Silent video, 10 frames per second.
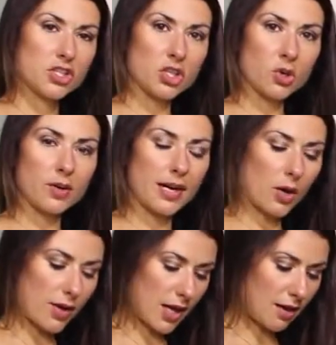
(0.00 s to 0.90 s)
So
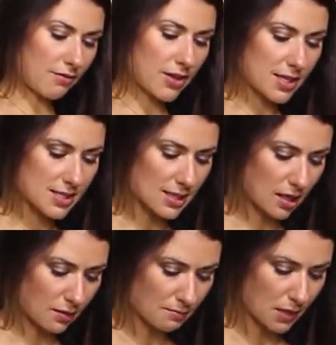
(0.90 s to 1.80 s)
now I have this
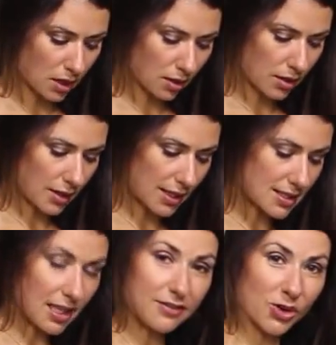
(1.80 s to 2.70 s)
milk that's
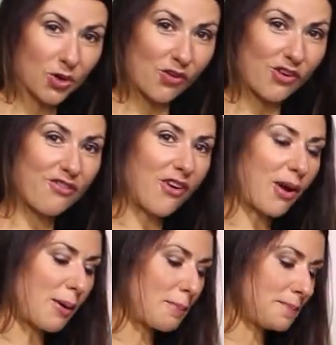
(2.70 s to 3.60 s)
left over
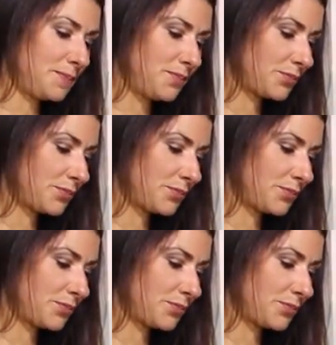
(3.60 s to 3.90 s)
from